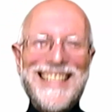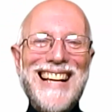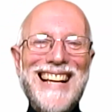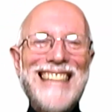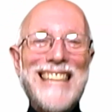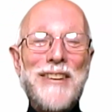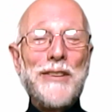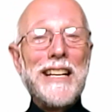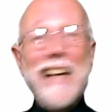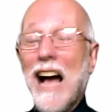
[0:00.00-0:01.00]
It's that whole
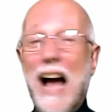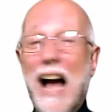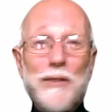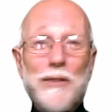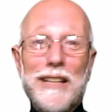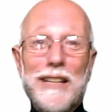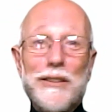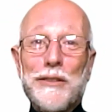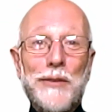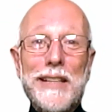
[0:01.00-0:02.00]
thing. I'm only going to
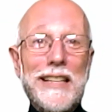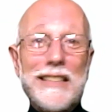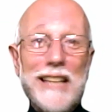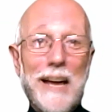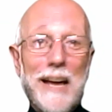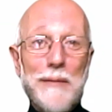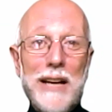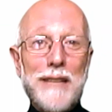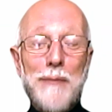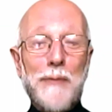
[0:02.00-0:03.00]
learn 3 things today. I'm not
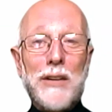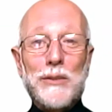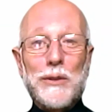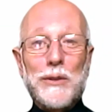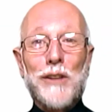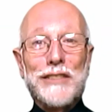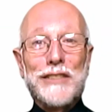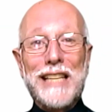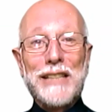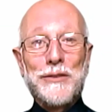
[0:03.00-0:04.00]
going to memorize what CALL
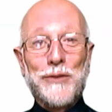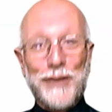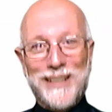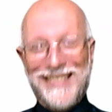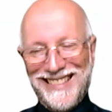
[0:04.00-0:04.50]
stands for.